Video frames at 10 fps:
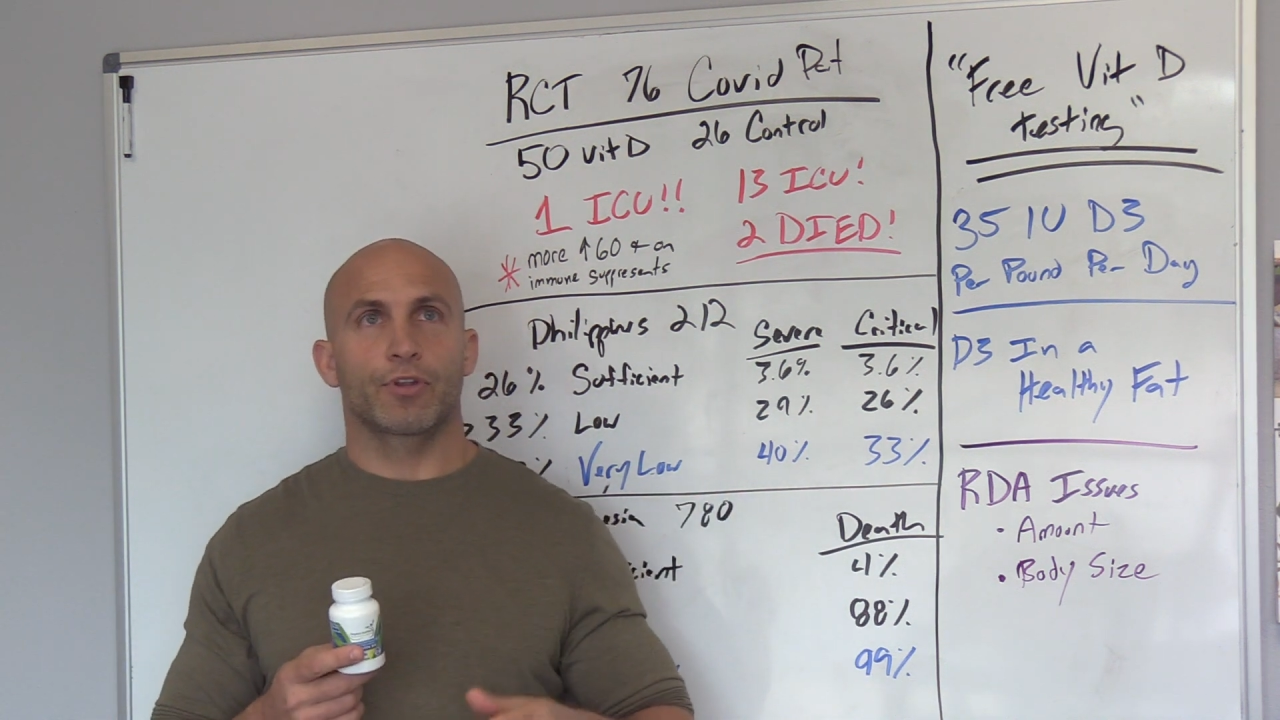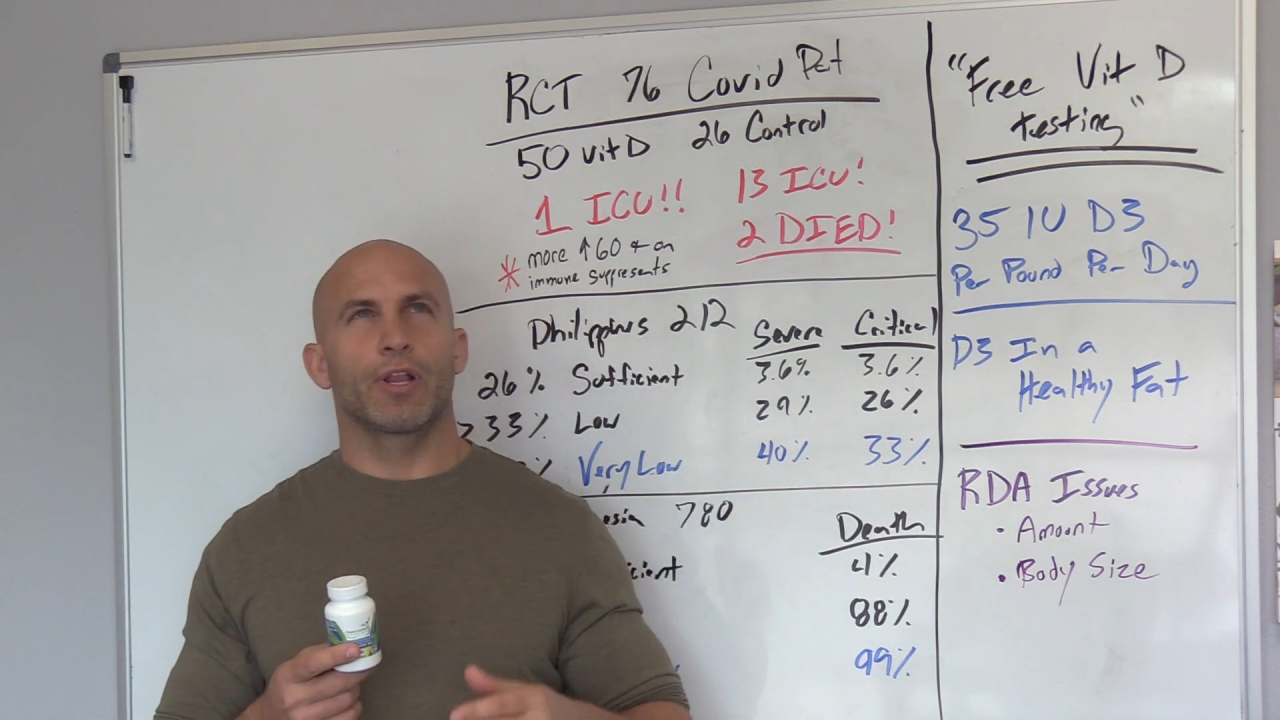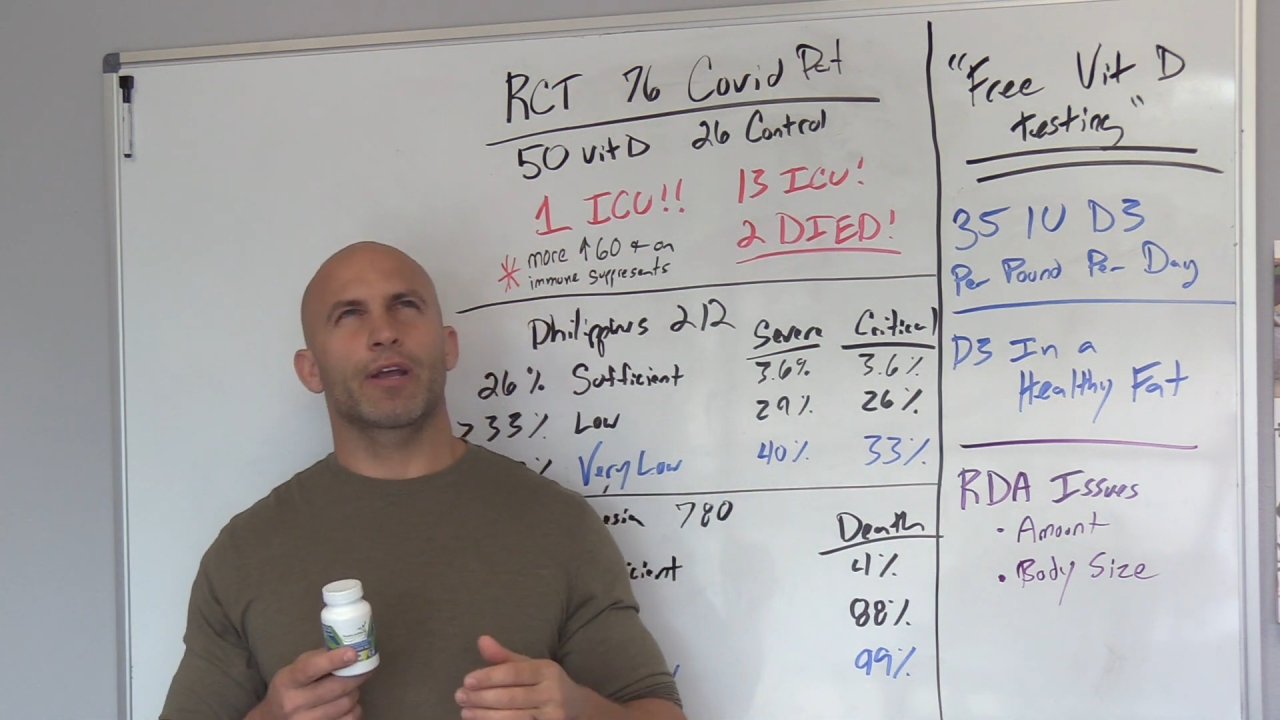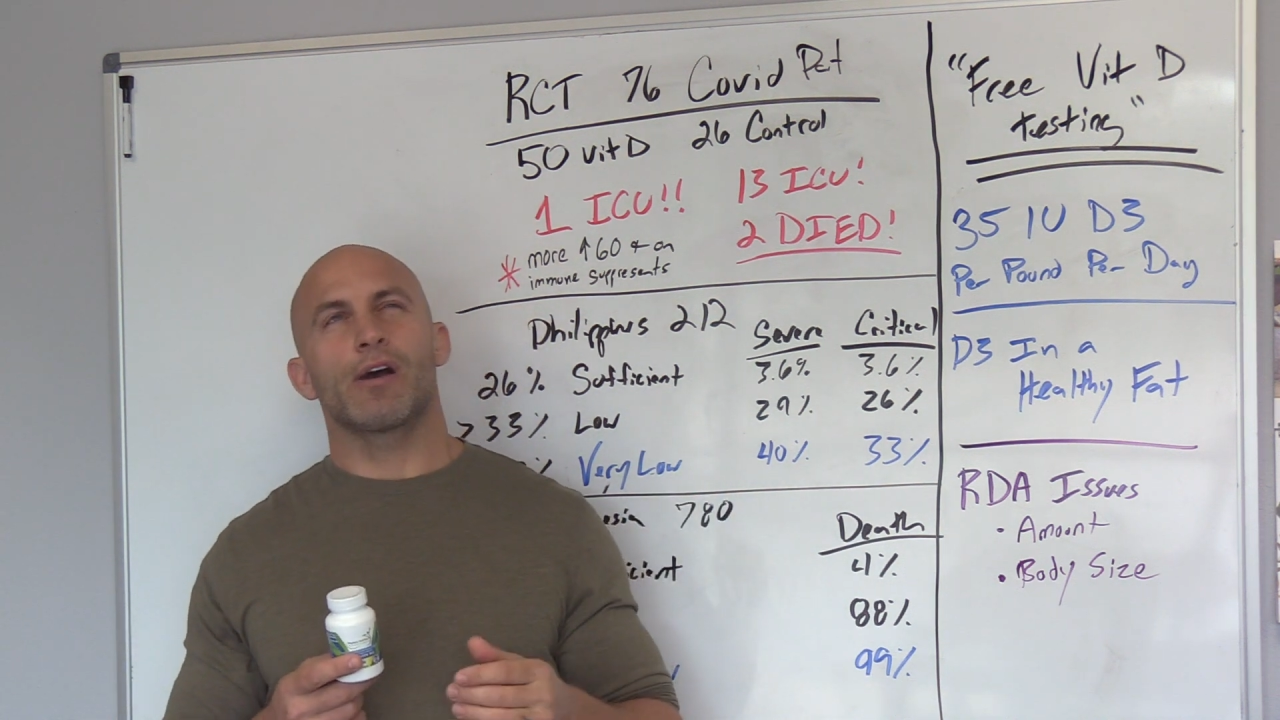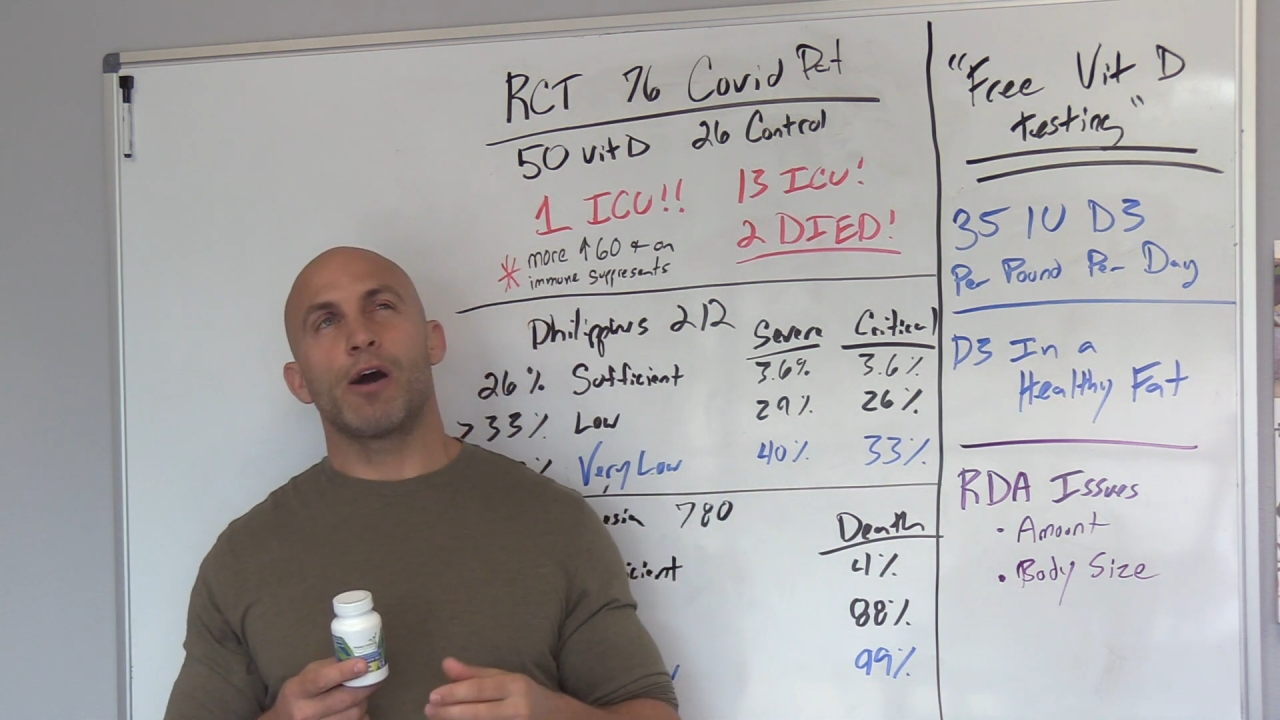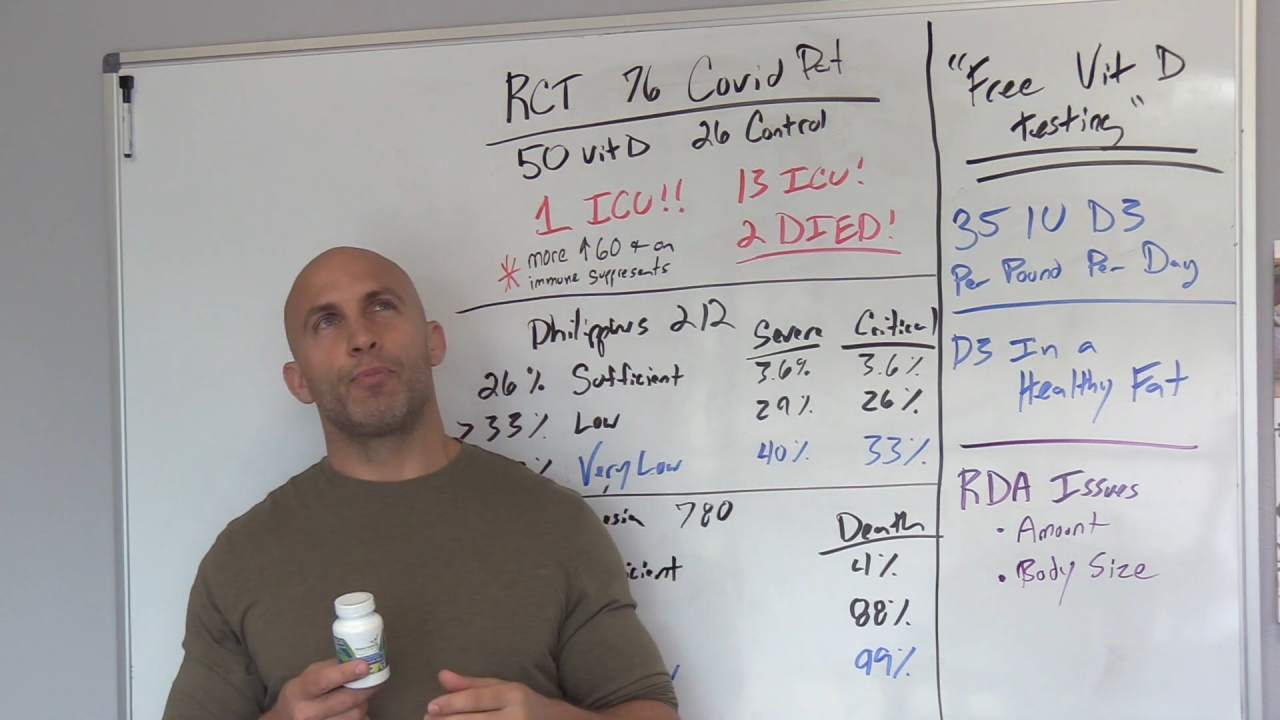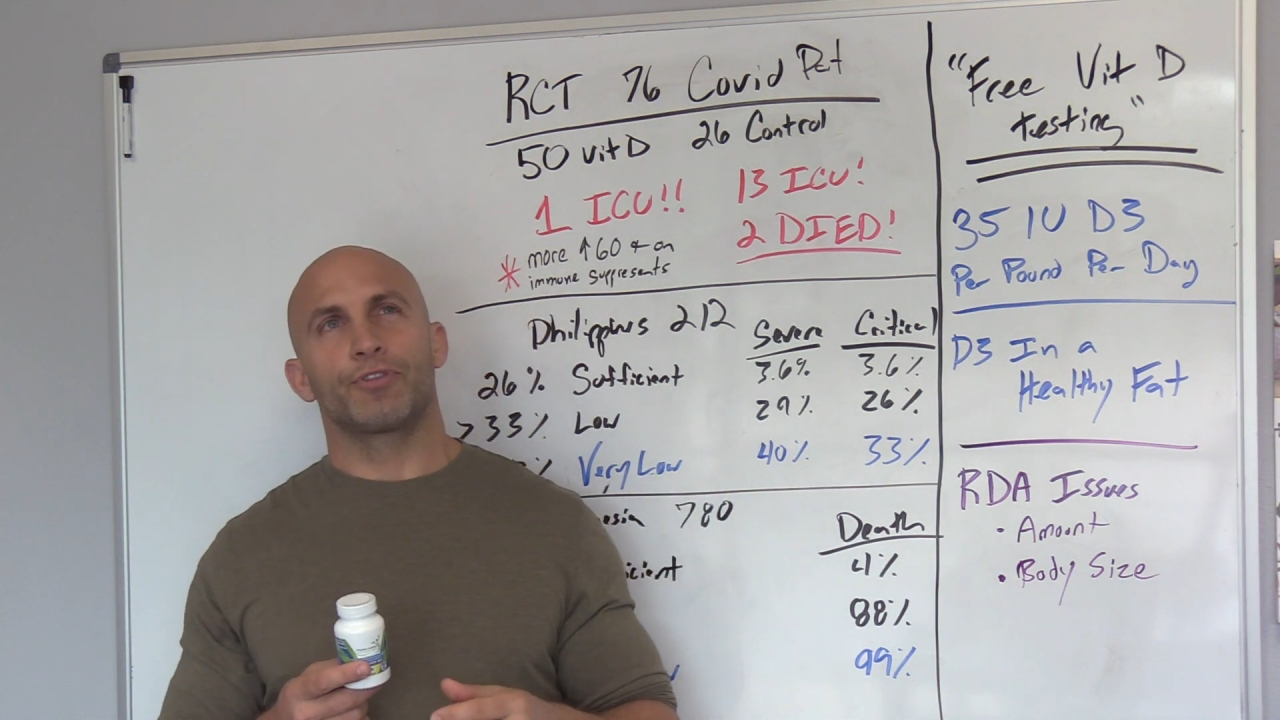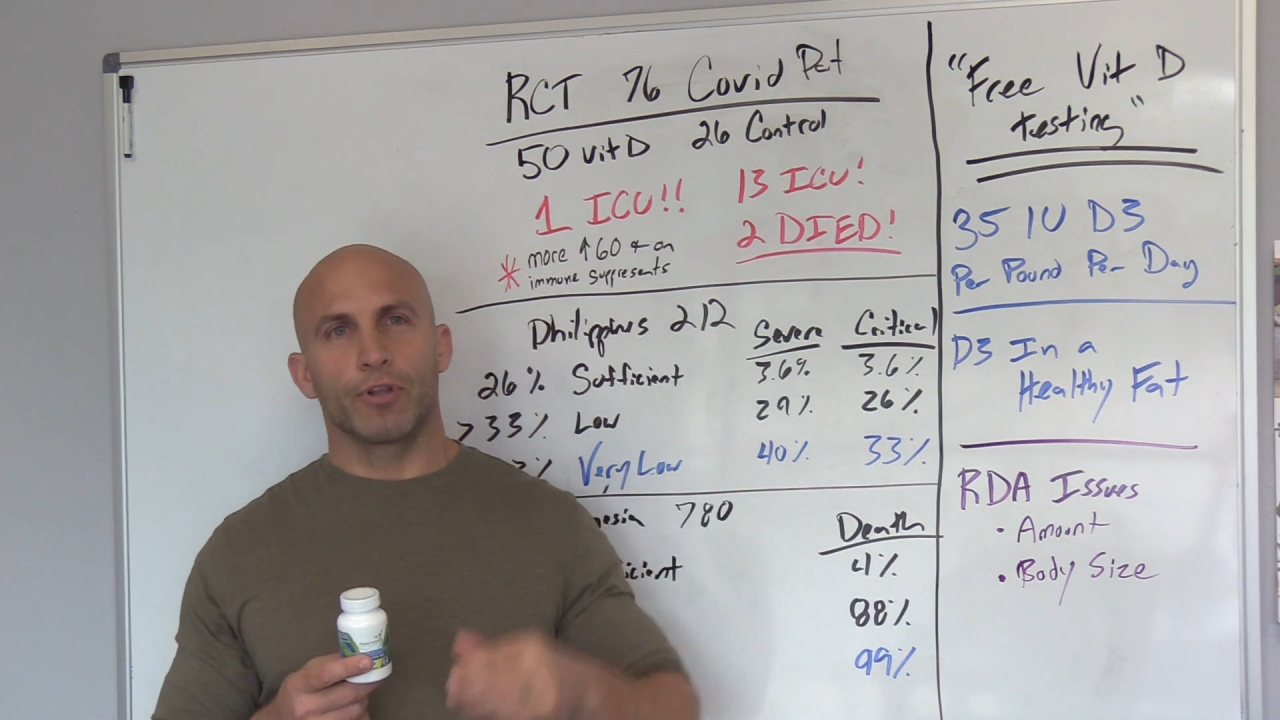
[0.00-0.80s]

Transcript: click, I'll put